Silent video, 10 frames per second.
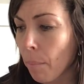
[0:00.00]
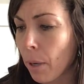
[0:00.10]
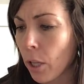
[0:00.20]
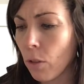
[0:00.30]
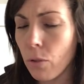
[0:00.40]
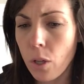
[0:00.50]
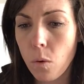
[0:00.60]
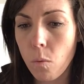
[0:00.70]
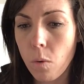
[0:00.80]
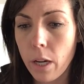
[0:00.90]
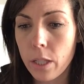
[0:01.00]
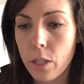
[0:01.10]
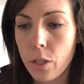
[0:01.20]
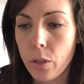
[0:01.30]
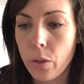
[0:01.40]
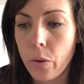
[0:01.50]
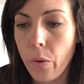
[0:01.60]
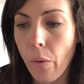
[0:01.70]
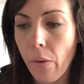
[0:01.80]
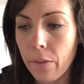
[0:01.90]
But you don't want
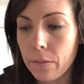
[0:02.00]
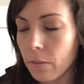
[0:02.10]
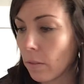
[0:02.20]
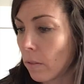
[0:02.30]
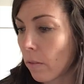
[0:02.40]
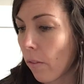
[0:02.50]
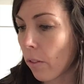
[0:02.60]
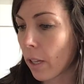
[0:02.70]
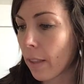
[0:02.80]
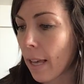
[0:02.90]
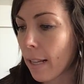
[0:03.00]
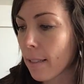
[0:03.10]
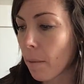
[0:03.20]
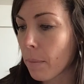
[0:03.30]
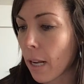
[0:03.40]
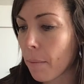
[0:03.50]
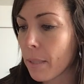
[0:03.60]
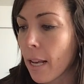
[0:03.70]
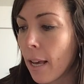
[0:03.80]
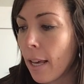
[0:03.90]
to look at that.
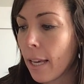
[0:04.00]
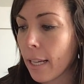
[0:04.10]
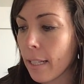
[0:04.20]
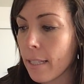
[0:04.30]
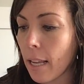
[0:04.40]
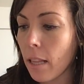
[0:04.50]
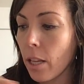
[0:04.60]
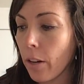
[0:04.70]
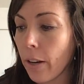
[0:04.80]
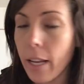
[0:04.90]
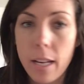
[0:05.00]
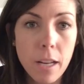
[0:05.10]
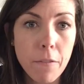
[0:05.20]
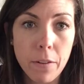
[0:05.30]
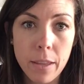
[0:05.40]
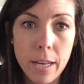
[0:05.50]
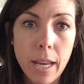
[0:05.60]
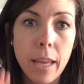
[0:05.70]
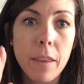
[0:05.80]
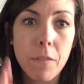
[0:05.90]
Sometimes it can say that you're hitting for the
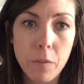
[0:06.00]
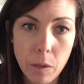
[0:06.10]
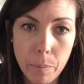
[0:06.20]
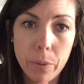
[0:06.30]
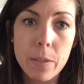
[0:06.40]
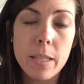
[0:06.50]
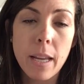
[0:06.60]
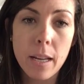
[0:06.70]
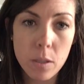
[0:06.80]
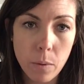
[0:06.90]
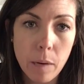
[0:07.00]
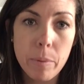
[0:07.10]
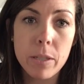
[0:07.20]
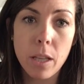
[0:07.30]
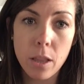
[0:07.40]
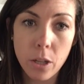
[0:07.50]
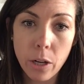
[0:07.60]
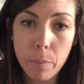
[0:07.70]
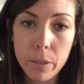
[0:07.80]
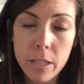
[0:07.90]
day the 50%, 20%, and
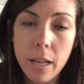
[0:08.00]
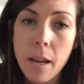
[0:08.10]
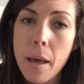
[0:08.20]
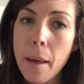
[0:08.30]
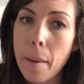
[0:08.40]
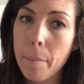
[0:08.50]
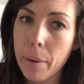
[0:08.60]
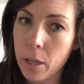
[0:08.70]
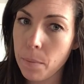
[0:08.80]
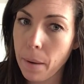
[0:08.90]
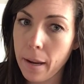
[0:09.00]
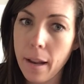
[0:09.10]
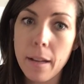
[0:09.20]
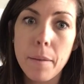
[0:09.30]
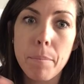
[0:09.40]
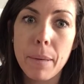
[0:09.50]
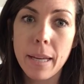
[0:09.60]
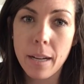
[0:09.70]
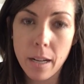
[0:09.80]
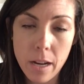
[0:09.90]
30%, but you may not be
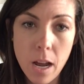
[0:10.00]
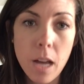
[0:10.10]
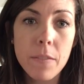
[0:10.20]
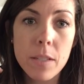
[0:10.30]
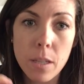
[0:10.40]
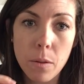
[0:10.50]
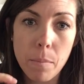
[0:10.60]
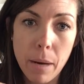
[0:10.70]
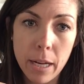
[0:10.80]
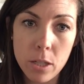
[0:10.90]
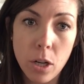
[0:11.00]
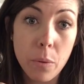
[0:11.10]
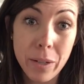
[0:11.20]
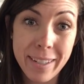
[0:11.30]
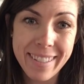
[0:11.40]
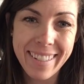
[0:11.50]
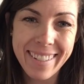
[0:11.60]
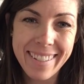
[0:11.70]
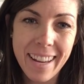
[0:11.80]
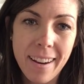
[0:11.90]
getting enough. So the pie chart we're going to see
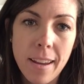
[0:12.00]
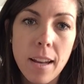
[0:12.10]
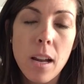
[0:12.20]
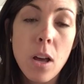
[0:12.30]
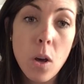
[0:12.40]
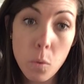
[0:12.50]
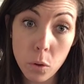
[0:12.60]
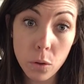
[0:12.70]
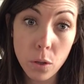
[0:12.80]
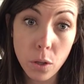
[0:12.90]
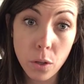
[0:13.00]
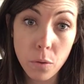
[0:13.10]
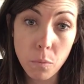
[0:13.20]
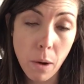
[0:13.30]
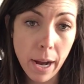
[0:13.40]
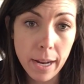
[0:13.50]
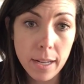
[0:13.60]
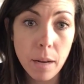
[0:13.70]
in a second will look right